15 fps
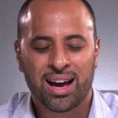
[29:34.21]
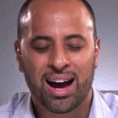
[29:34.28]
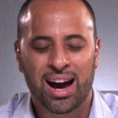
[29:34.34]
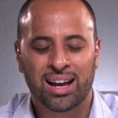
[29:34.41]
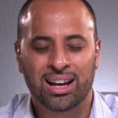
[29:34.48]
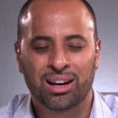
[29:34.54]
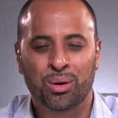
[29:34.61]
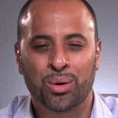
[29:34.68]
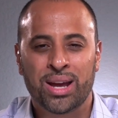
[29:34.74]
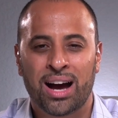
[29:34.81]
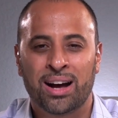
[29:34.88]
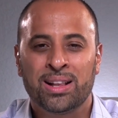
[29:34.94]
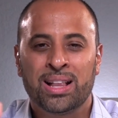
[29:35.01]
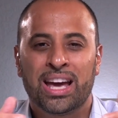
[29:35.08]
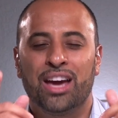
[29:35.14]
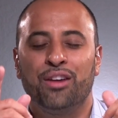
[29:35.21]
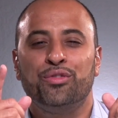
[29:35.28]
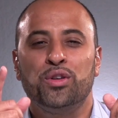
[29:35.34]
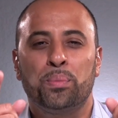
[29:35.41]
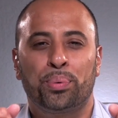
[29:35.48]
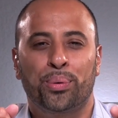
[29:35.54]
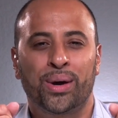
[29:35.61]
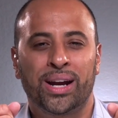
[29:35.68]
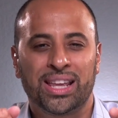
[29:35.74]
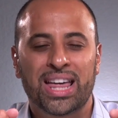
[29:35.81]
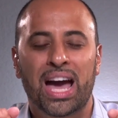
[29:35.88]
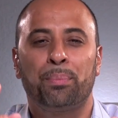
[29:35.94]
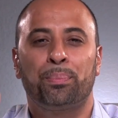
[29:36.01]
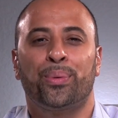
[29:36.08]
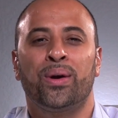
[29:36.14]
Hallelujah. If you pray
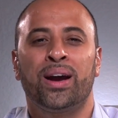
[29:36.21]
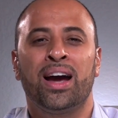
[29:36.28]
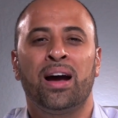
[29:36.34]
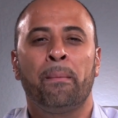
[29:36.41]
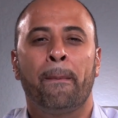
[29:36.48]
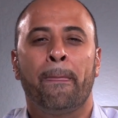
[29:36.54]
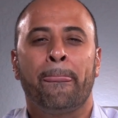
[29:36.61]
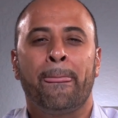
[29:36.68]
that prayer,